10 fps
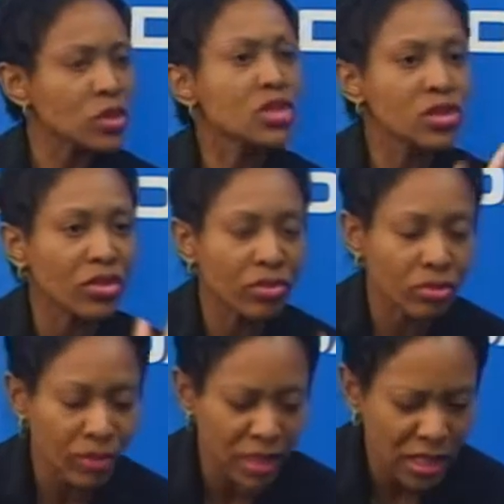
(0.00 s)
So those are the
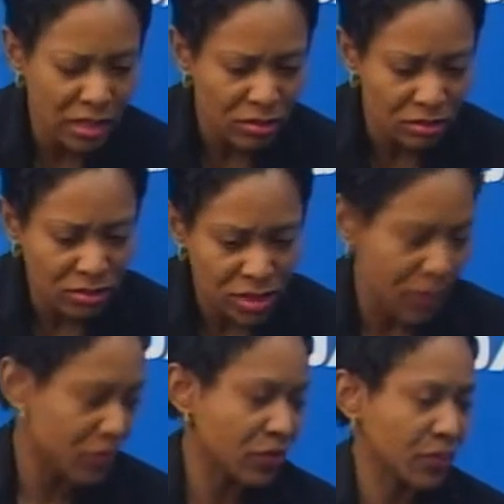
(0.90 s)
three
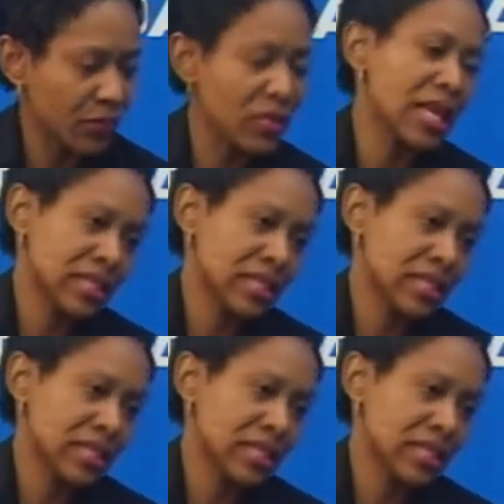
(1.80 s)
types. Yes,